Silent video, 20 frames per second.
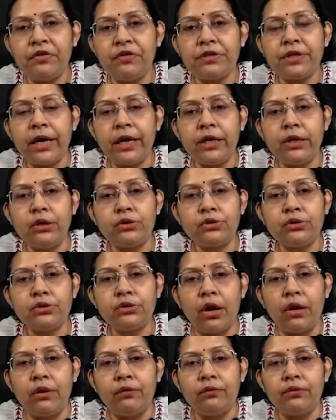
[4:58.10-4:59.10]
you try to
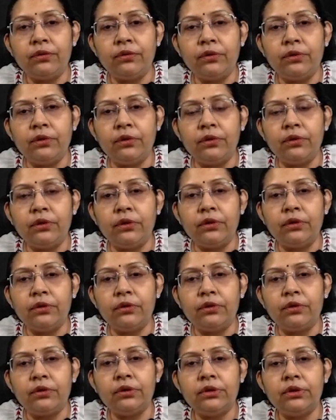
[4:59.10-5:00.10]
solve
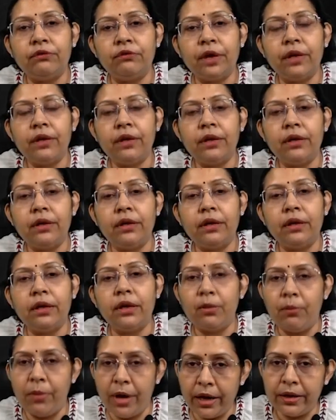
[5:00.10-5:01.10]
the one
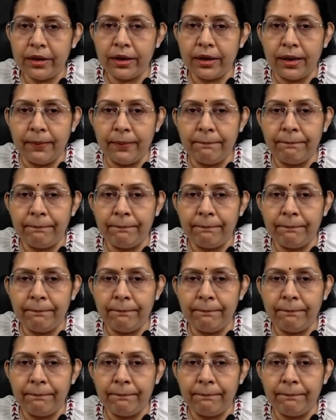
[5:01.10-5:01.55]
numerical